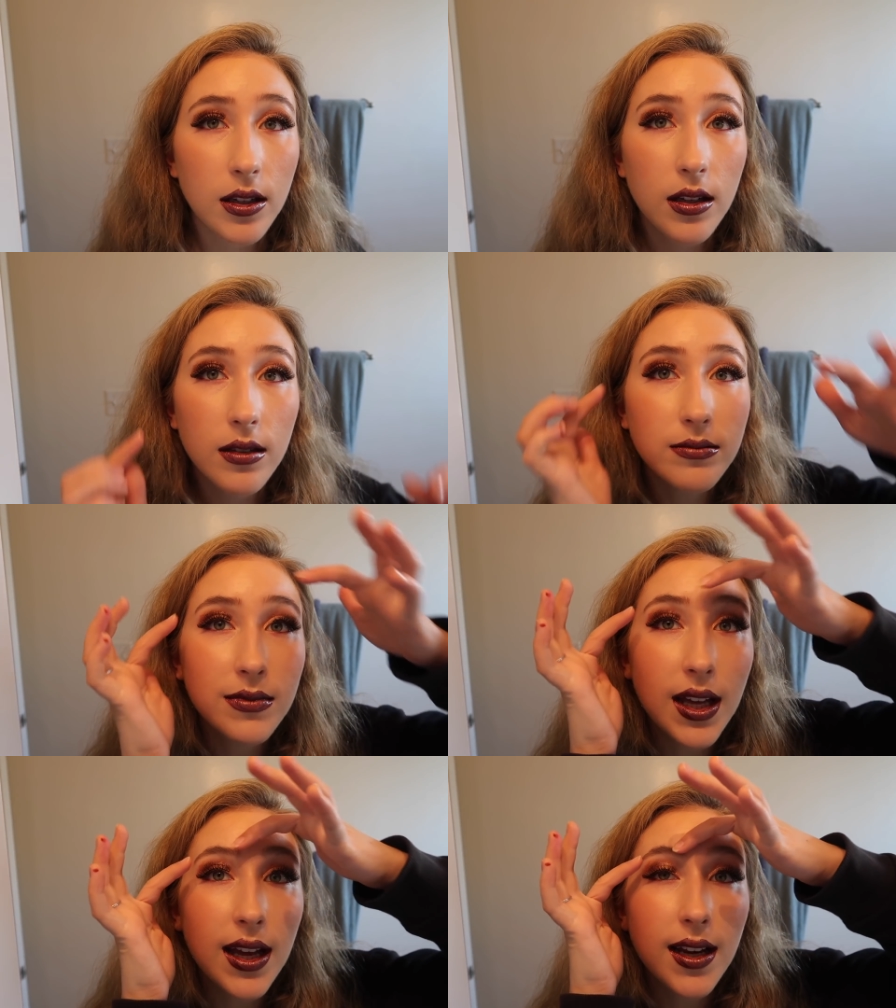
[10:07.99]
Oh,
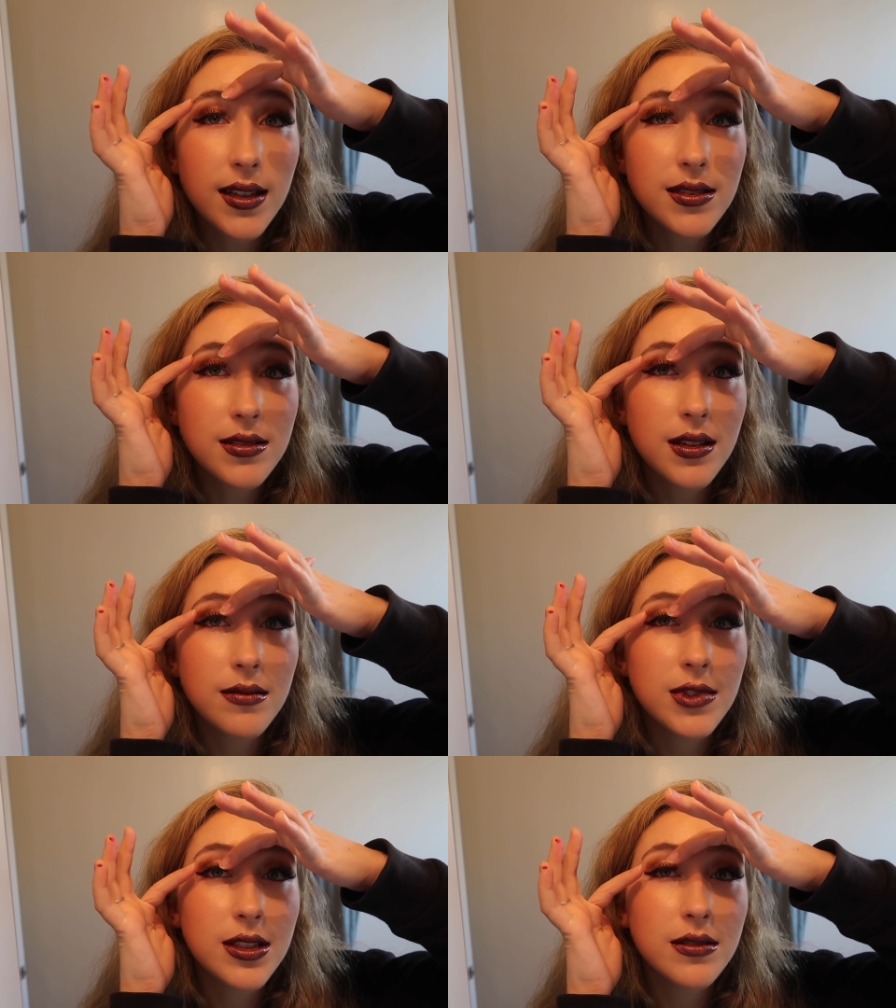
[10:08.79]
my eyelash is
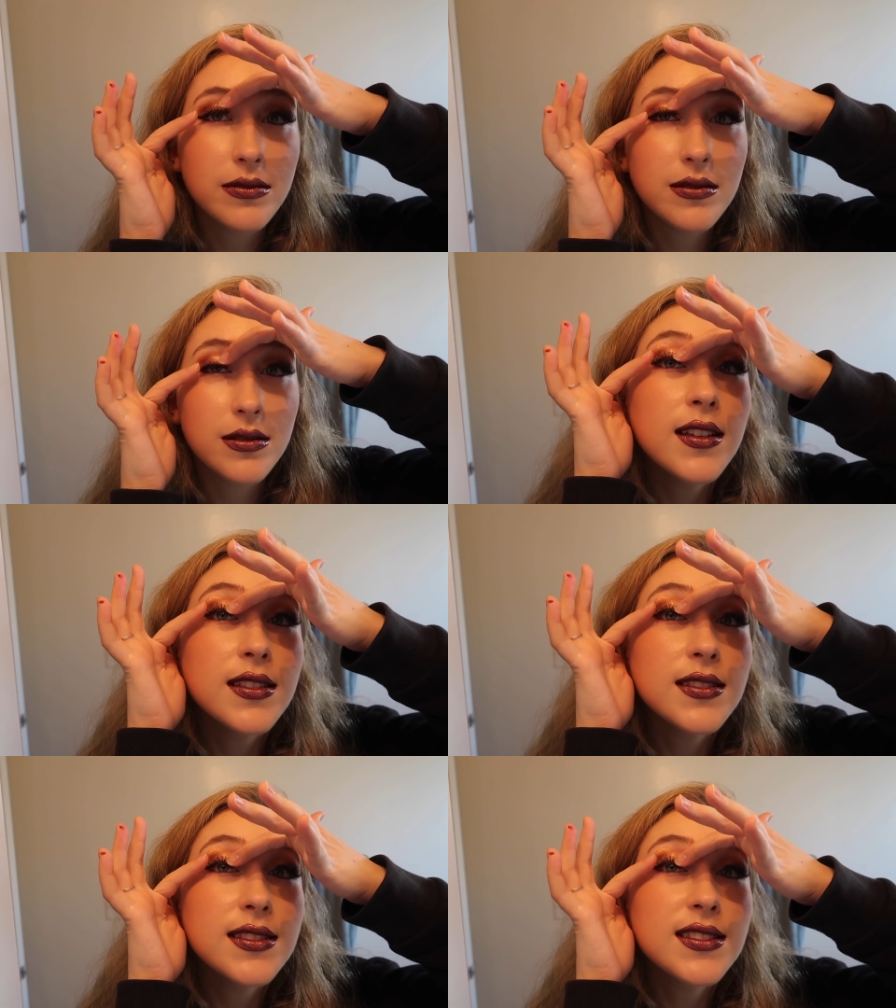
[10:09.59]
coming off.
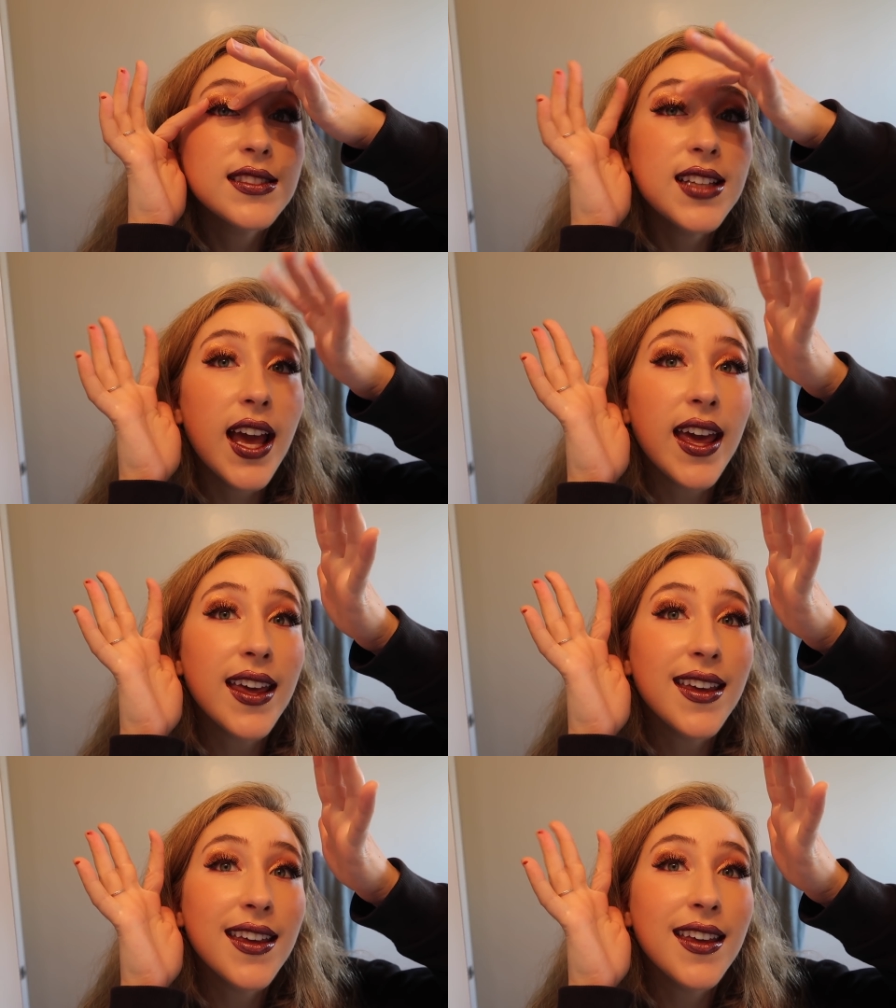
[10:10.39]

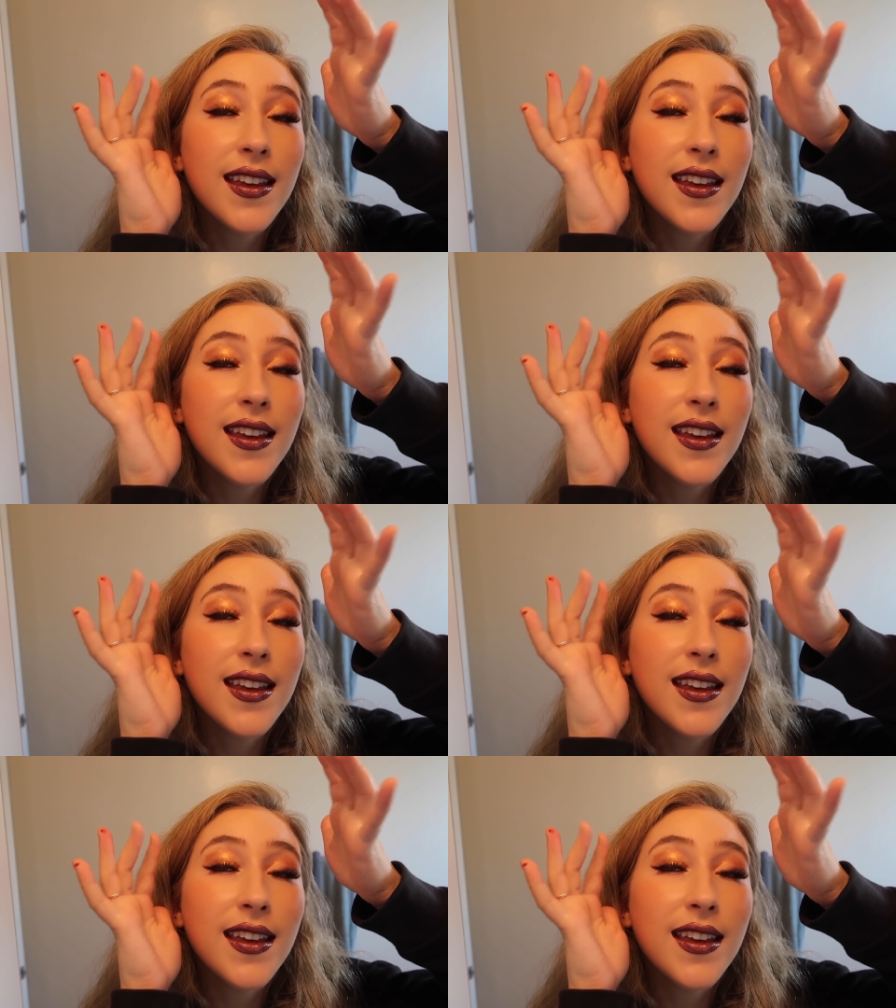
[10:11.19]
Stay.